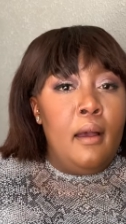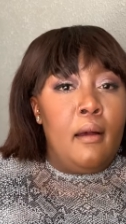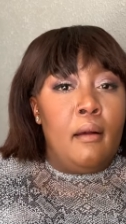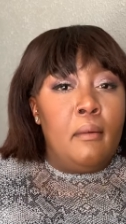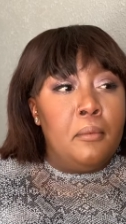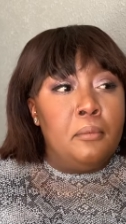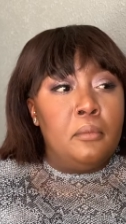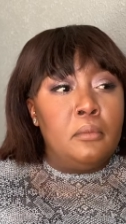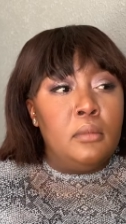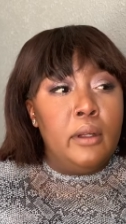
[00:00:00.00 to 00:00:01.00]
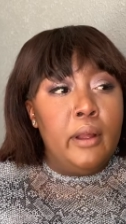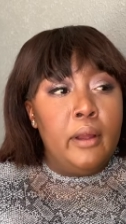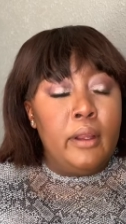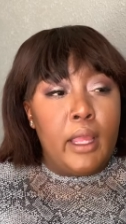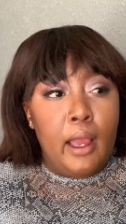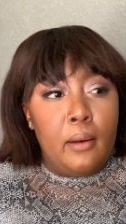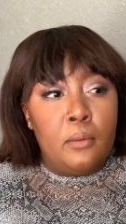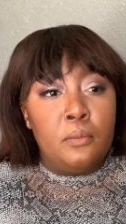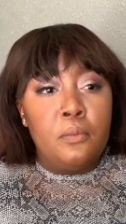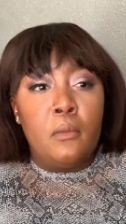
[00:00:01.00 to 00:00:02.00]
um yeah
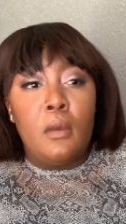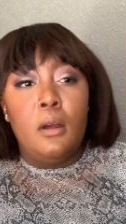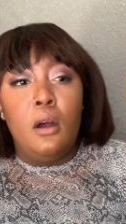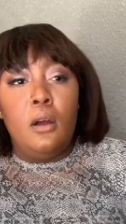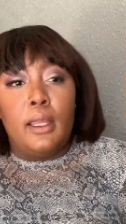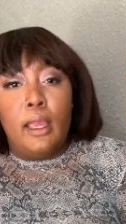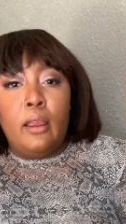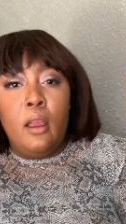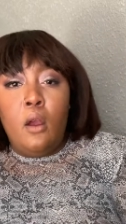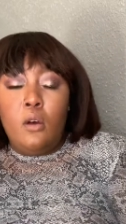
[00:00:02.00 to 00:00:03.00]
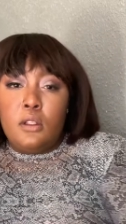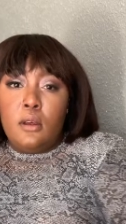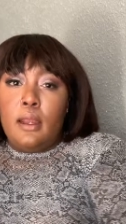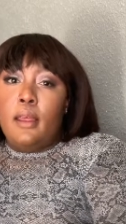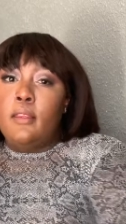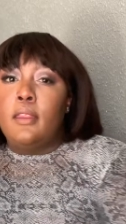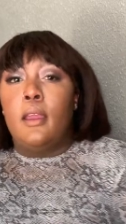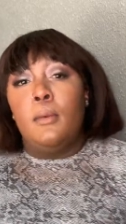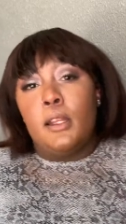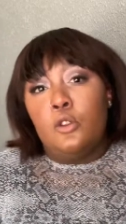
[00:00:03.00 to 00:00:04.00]
oh, okay also another thing i
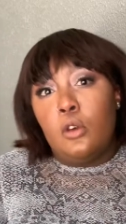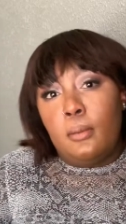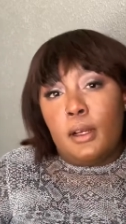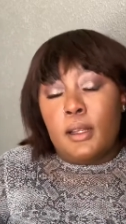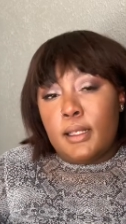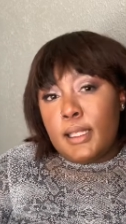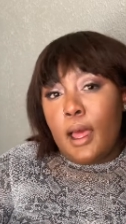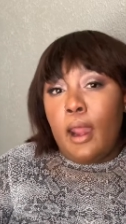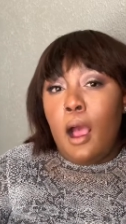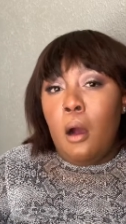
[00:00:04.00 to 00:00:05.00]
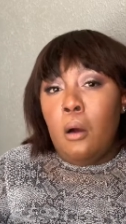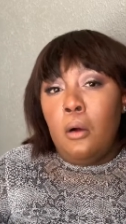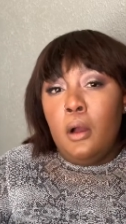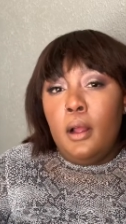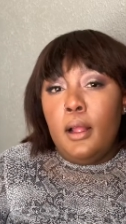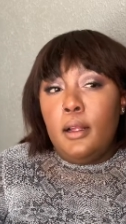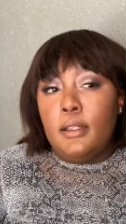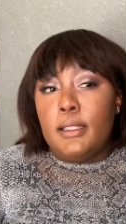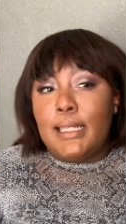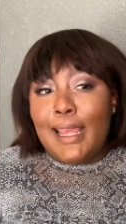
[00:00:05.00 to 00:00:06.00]
want to talk about is that how
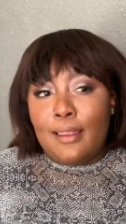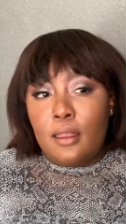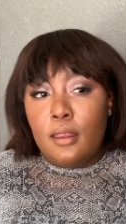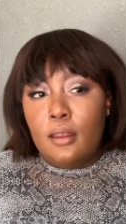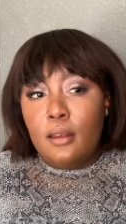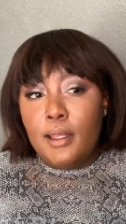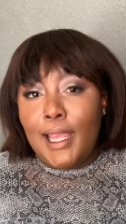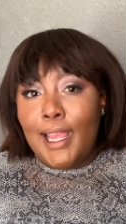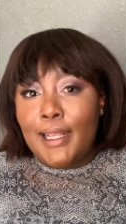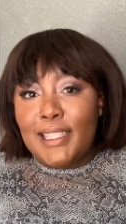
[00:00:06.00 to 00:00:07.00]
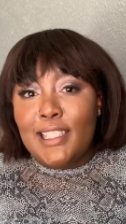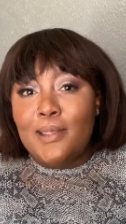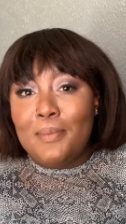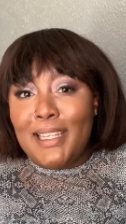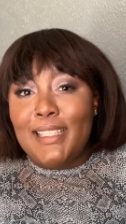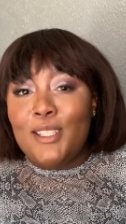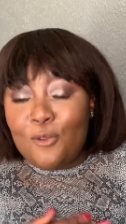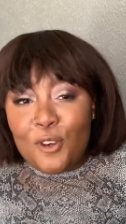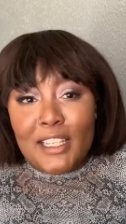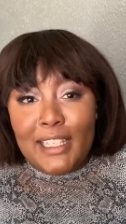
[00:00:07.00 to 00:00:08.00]
death hits me
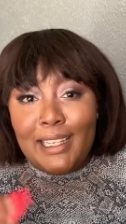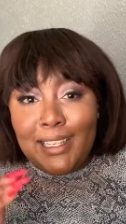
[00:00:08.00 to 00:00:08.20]
differently